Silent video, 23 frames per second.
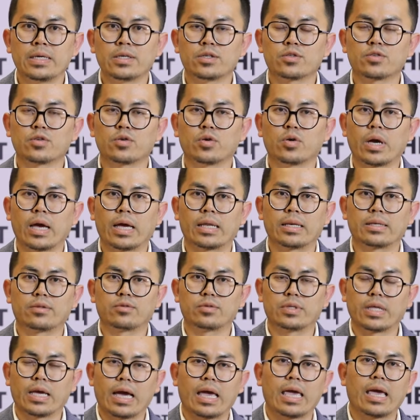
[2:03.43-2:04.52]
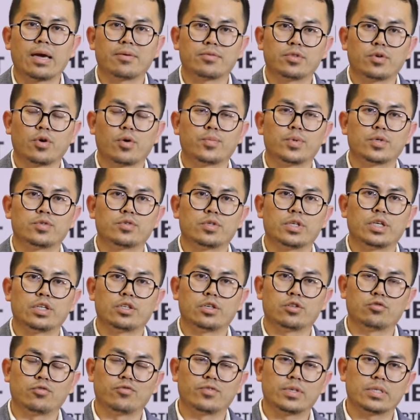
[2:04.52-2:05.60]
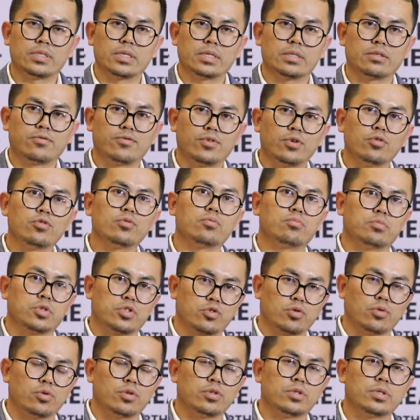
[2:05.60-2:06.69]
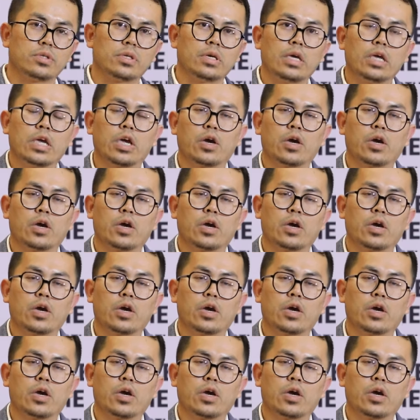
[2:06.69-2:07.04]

So, and today I have the opportunity to visit few stalls